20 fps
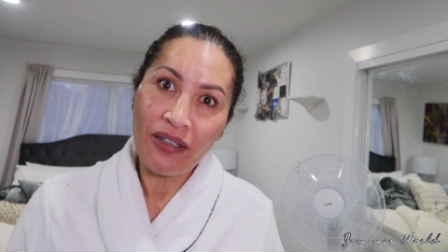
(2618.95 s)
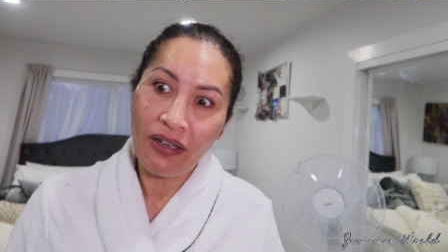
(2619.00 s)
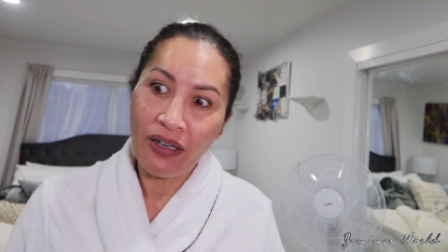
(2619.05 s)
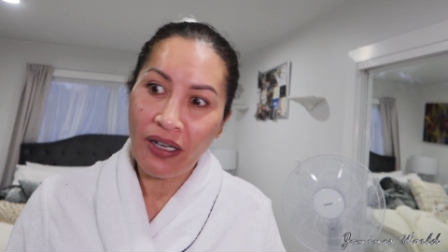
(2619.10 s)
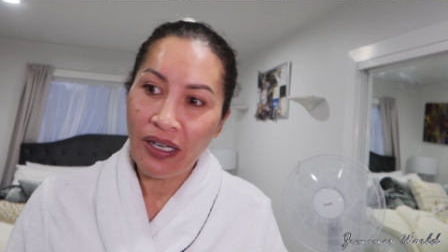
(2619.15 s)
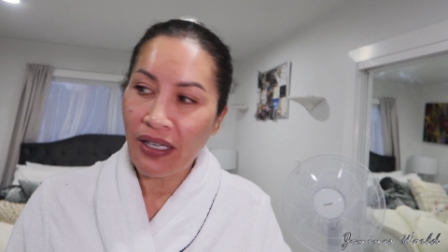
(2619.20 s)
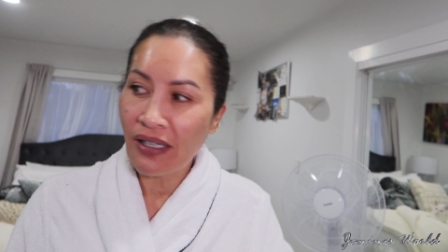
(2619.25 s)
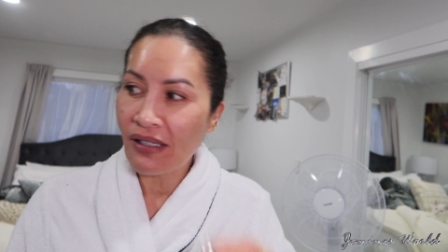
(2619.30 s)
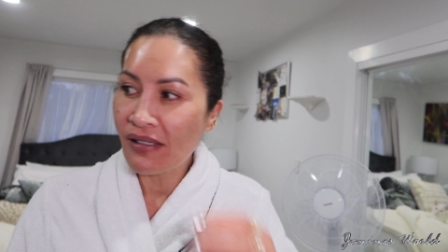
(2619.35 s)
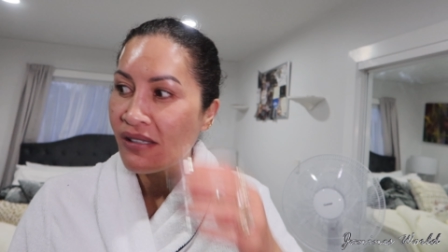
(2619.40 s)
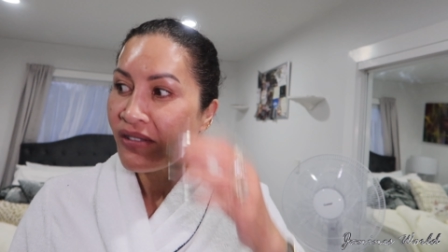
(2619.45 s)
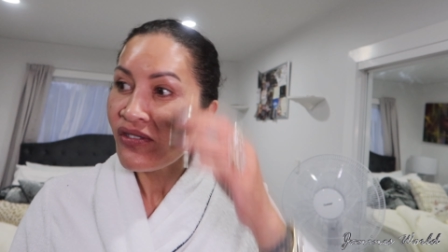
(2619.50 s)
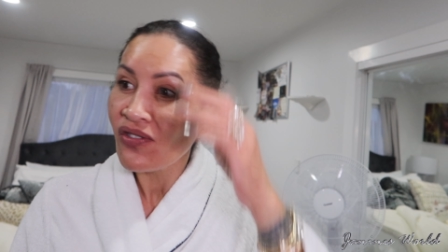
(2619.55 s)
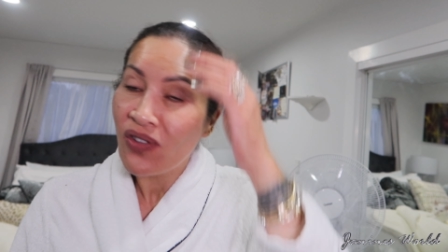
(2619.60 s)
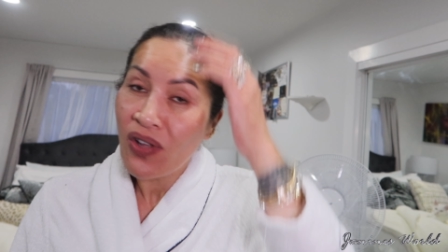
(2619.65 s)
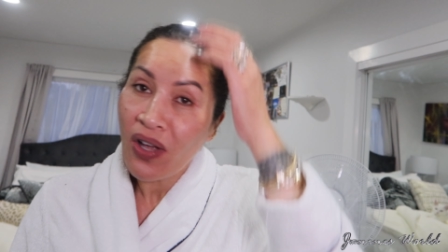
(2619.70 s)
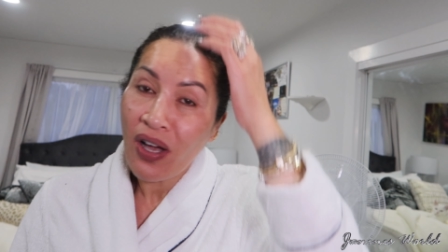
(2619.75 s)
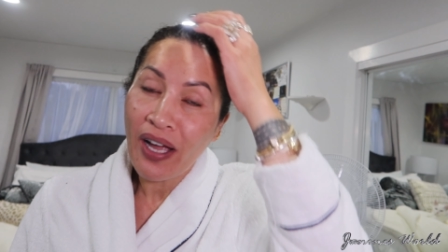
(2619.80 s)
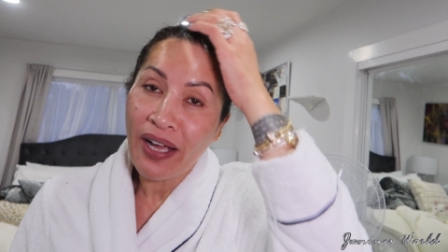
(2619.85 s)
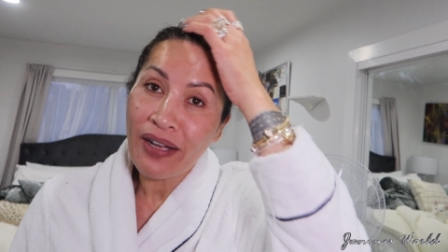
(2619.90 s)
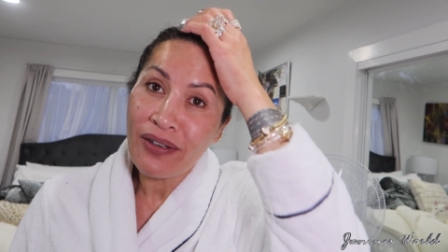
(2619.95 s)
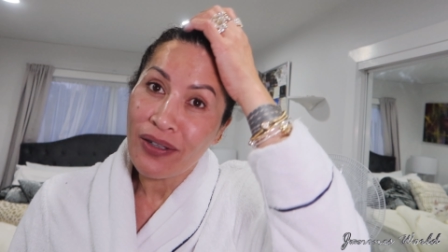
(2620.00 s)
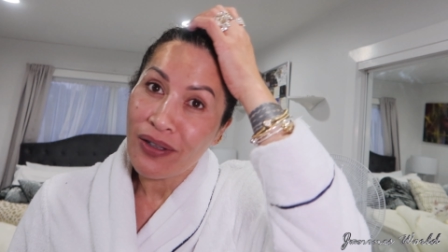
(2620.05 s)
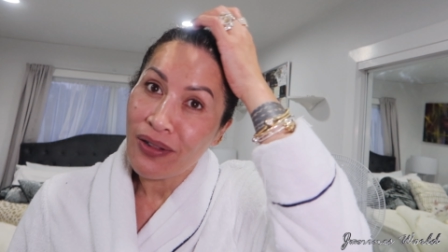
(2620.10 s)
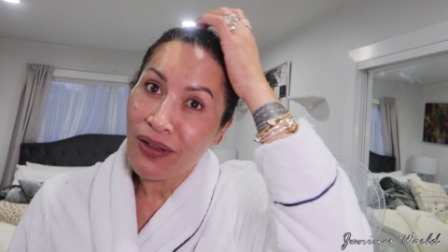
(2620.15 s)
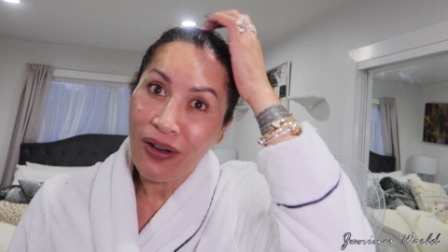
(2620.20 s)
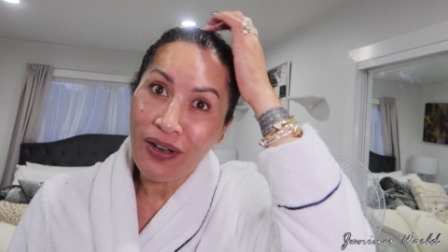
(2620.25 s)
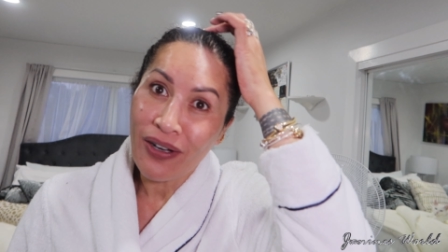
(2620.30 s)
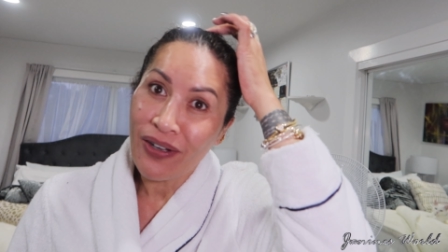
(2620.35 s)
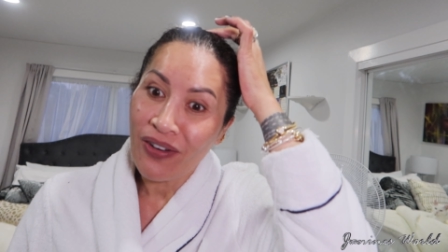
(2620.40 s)
guys. 9
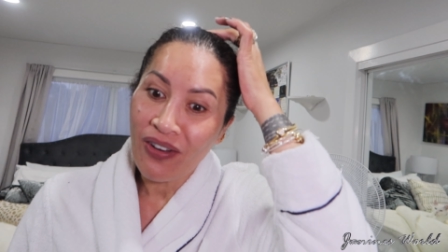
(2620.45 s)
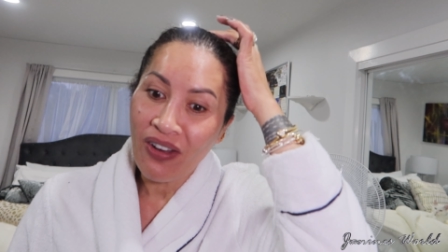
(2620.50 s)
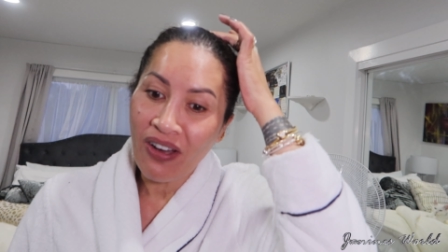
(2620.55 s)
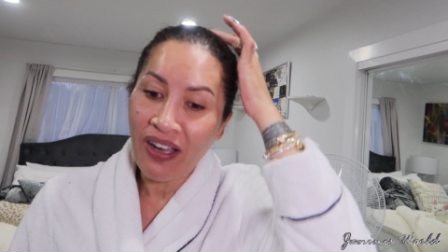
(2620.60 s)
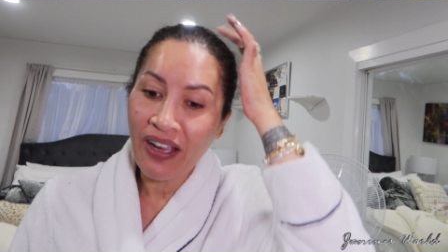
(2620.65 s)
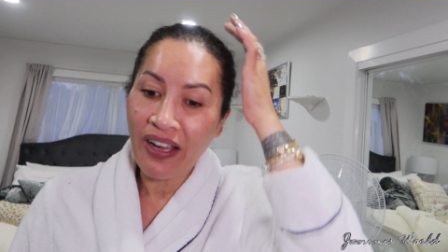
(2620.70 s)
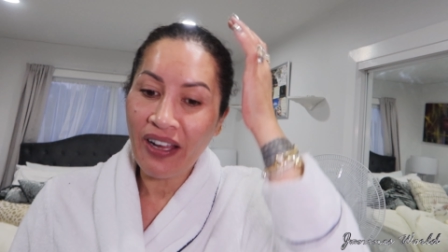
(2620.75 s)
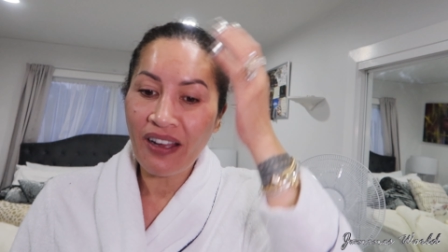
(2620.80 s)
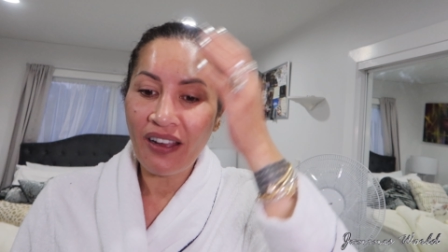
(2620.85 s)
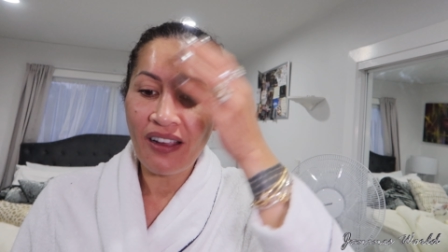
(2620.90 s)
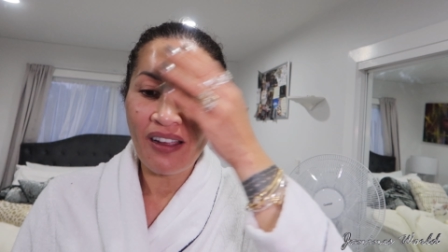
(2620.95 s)
o'clock at night.